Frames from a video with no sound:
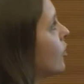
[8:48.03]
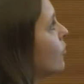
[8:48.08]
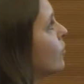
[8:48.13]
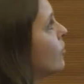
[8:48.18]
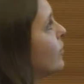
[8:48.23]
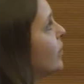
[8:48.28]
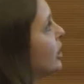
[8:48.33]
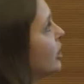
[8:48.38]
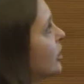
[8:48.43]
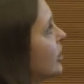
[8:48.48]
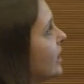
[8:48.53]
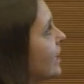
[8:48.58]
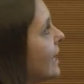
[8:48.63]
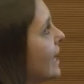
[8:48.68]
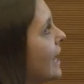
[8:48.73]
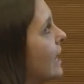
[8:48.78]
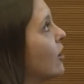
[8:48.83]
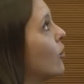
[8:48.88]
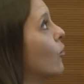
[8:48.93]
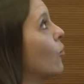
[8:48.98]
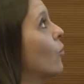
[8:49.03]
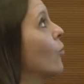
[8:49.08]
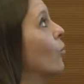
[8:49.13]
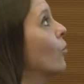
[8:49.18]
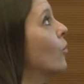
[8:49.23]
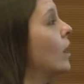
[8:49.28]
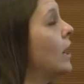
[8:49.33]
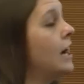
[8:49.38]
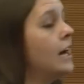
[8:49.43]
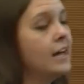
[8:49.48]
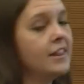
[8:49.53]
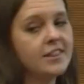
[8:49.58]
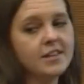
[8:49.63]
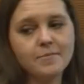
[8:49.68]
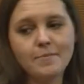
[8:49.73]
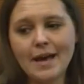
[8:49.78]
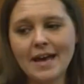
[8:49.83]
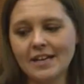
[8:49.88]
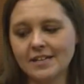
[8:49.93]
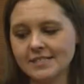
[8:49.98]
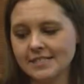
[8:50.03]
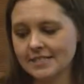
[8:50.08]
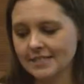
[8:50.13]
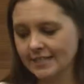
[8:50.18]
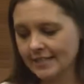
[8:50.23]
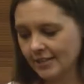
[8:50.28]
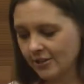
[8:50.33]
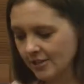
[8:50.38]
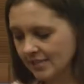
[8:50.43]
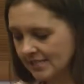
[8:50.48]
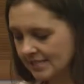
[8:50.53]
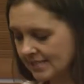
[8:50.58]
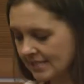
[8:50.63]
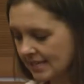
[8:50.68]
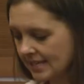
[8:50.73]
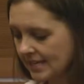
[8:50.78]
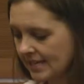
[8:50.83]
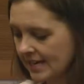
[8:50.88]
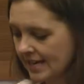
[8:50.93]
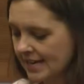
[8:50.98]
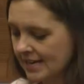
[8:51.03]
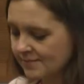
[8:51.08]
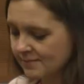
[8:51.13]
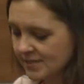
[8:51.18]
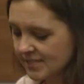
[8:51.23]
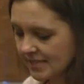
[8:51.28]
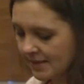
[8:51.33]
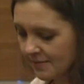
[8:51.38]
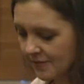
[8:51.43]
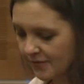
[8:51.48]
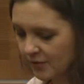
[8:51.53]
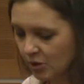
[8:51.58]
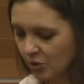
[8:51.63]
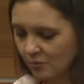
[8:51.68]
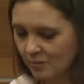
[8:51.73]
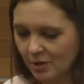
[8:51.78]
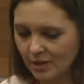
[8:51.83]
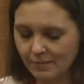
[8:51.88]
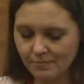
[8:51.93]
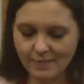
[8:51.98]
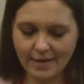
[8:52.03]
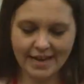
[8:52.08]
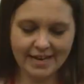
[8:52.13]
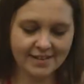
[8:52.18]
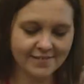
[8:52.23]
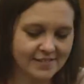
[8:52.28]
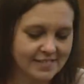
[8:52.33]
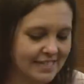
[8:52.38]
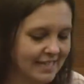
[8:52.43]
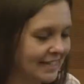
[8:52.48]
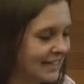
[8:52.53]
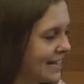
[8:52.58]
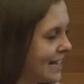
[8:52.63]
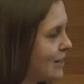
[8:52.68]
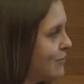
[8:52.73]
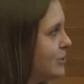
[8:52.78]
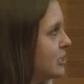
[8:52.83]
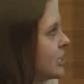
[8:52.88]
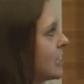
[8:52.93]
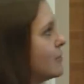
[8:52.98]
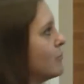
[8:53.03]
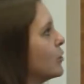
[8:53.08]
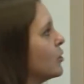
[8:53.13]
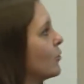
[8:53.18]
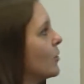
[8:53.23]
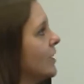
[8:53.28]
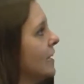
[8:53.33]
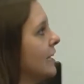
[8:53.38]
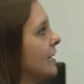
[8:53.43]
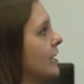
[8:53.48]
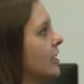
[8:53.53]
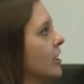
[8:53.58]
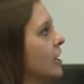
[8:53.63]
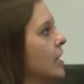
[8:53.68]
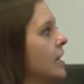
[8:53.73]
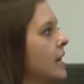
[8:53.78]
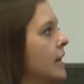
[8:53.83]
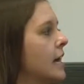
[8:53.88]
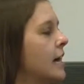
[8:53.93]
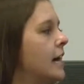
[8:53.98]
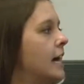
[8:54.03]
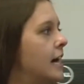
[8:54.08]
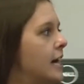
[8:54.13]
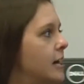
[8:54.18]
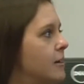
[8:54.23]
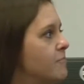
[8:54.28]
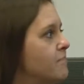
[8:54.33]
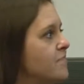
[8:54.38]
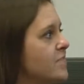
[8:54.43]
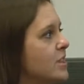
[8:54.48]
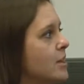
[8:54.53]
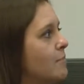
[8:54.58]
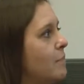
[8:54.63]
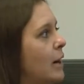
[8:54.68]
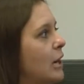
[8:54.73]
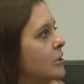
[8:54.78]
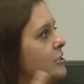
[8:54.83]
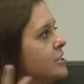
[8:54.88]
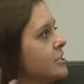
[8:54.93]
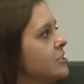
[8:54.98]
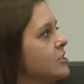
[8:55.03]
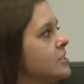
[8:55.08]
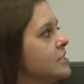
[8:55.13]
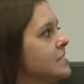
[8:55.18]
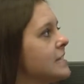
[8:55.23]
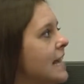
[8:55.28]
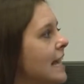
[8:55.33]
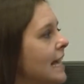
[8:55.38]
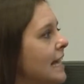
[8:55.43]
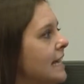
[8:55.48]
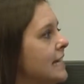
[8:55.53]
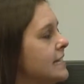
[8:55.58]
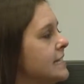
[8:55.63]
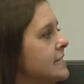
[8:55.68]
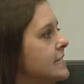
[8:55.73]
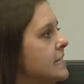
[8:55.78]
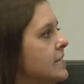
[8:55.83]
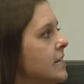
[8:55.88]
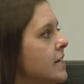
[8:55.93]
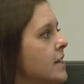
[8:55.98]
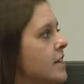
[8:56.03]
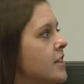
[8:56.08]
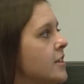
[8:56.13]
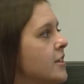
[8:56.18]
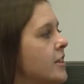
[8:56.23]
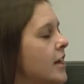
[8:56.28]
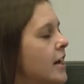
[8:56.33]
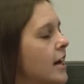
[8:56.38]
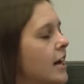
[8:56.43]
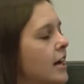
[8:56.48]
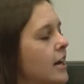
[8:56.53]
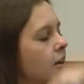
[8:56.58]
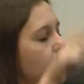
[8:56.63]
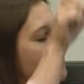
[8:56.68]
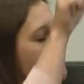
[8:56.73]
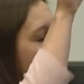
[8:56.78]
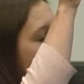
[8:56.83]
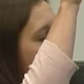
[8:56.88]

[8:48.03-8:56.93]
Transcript: When we look at uh, the balanced literacy, um, some of you may have seen, I wish I had put one in here, um, the posters and the